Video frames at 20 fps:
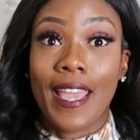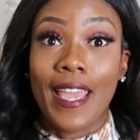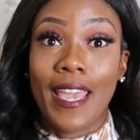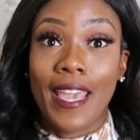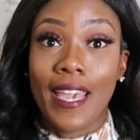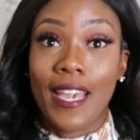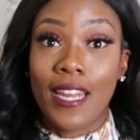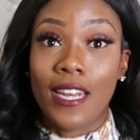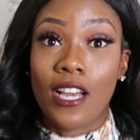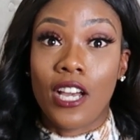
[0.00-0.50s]

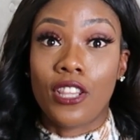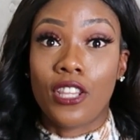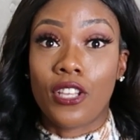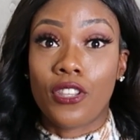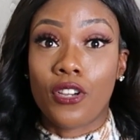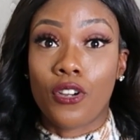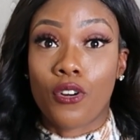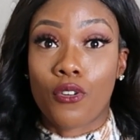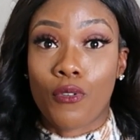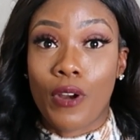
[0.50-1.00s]
And
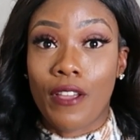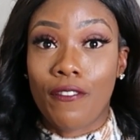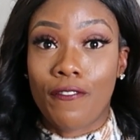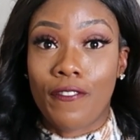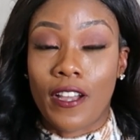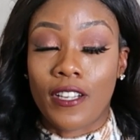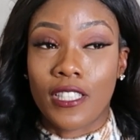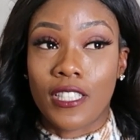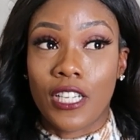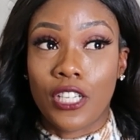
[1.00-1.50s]
another great
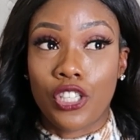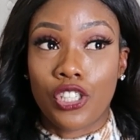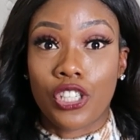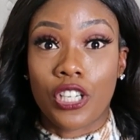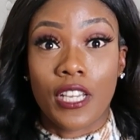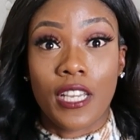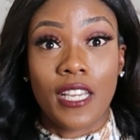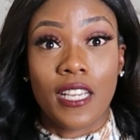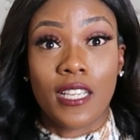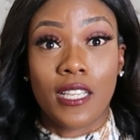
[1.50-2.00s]

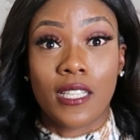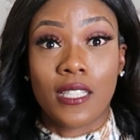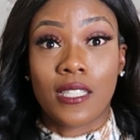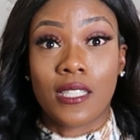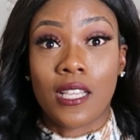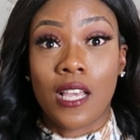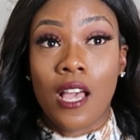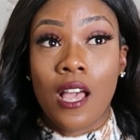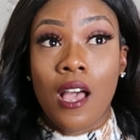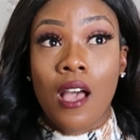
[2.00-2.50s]
foundation is